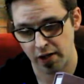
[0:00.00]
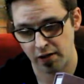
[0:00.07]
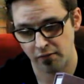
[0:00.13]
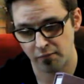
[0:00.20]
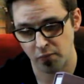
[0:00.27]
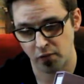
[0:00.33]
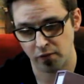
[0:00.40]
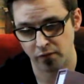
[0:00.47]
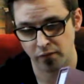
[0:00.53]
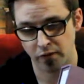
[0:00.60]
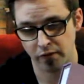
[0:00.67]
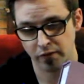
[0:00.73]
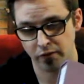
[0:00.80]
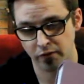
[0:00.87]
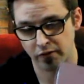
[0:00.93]
have part of
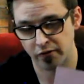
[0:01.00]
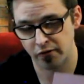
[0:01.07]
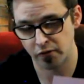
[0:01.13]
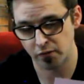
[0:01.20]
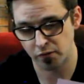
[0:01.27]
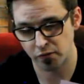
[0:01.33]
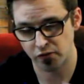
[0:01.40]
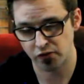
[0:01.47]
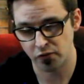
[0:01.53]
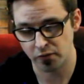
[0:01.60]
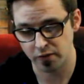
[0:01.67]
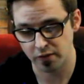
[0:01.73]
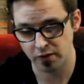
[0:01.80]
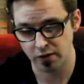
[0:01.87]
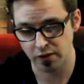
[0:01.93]
there's a silver
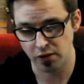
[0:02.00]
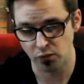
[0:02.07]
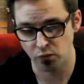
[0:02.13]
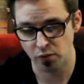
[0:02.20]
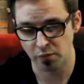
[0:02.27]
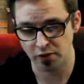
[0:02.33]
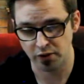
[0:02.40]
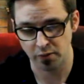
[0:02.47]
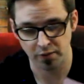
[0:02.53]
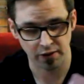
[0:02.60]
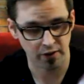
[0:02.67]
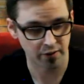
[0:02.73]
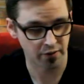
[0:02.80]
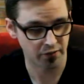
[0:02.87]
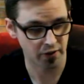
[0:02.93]
silk ribbon
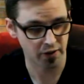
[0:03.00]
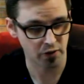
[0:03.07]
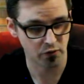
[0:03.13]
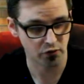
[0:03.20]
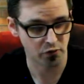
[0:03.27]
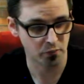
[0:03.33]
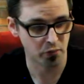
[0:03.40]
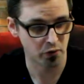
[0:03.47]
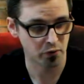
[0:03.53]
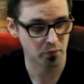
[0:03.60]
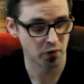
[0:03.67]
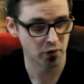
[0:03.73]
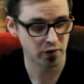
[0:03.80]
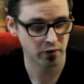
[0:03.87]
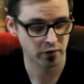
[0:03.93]
coming out of the side here. It's a
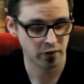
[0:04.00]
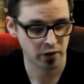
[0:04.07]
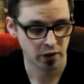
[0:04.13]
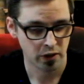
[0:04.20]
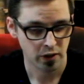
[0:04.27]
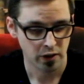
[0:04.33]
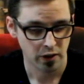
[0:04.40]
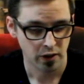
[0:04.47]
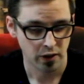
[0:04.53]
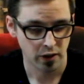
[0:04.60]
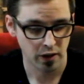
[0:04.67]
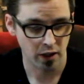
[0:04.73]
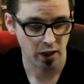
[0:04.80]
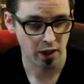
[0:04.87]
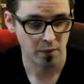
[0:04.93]
bookmark.
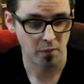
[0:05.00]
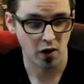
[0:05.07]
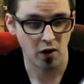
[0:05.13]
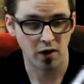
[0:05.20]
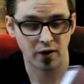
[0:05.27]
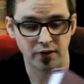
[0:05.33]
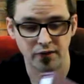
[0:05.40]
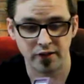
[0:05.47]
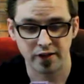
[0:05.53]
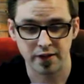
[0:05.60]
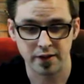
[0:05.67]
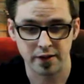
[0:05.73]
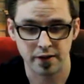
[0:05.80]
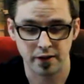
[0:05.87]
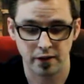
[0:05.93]
On
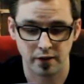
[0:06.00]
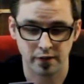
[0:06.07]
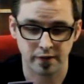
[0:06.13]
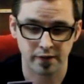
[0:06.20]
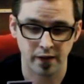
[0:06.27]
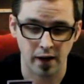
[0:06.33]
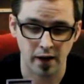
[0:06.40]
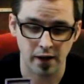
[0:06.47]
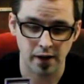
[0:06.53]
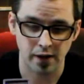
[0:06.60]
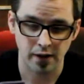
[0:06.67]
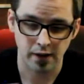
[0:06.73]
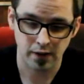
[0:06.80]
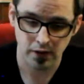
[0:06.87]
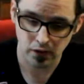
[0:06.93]
the
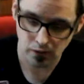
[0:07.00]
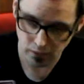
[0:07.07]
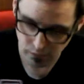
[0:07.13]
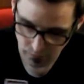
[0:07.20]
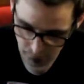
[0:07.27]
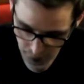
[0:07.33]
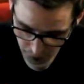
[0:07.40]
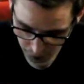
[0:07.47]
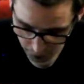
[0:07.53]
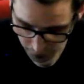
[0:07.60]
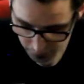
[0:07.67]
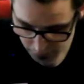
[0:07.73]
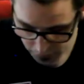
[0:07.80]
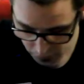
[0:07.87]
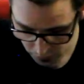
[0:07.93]
side here,
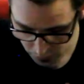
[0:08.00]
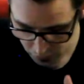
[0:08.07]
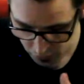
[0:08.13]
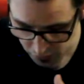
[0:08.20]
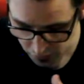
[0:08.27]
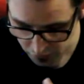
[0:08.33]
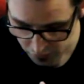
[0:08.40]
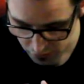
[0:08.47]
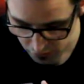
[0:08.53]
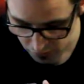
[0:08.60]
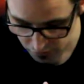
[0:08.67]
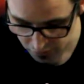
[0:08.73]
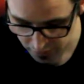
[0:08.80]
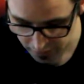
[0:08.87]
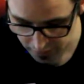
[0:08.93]
you'll notice
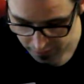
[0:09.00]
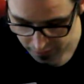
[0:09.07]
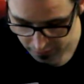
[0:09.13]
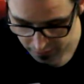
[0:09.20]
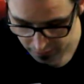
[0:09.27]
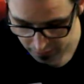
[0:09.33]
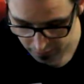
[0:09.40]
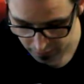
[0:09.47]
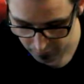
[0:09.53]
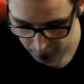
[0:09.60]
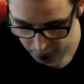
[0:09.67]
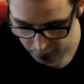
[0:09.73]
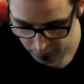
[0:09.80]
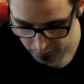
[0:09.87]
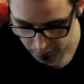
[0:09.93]
there's a
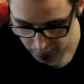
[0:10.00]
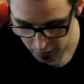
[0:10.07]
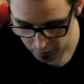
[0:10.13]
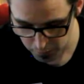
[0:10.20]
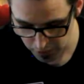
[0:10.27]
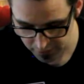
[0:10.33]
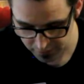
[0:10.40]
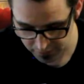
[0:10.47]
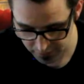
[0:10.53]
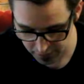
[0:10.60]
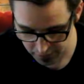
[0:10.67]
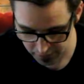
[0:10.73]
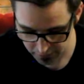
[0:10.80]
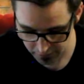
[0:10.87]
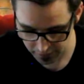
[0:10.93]

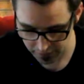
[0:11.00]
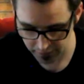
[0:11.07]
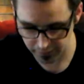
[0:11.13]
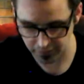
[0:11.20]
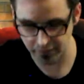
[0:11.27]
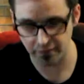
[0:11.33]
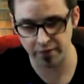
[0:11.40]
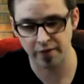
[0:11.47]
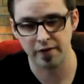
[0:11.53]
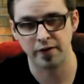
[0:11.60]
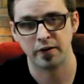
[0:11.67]
pasted in is